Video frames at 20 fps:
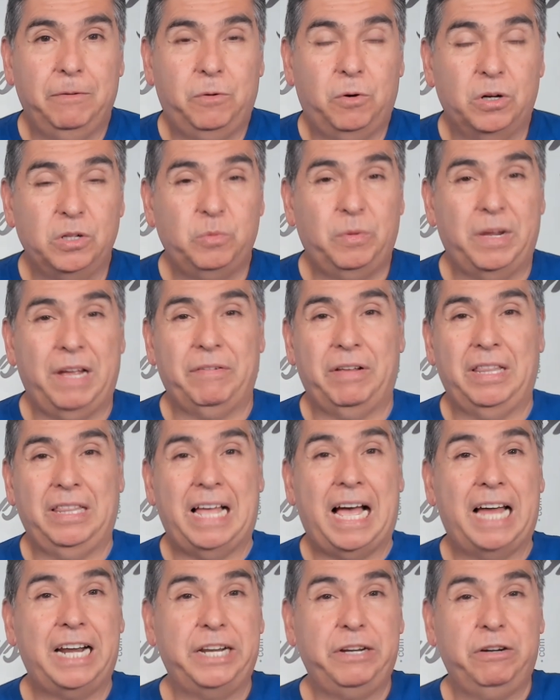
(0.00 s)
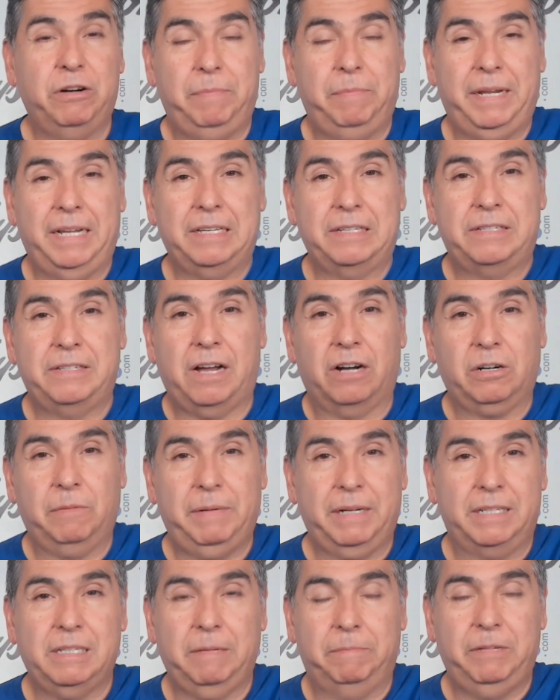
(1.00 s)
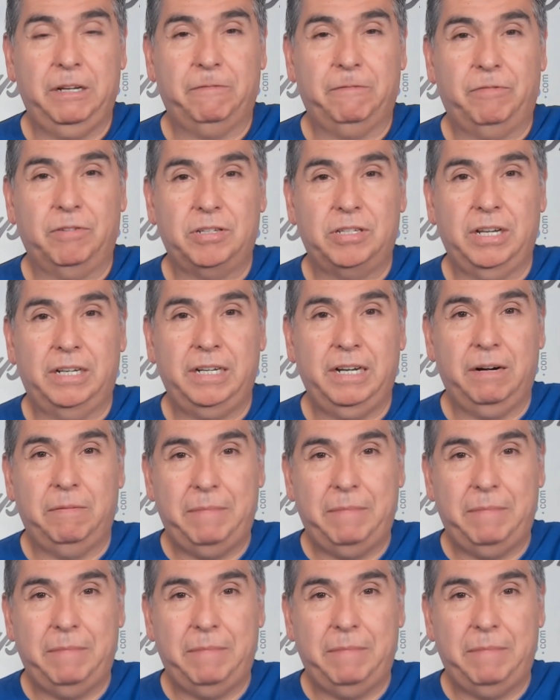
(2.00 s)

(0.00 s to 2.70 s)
Of course, we have a lot of European soccer picks up there for Sunday.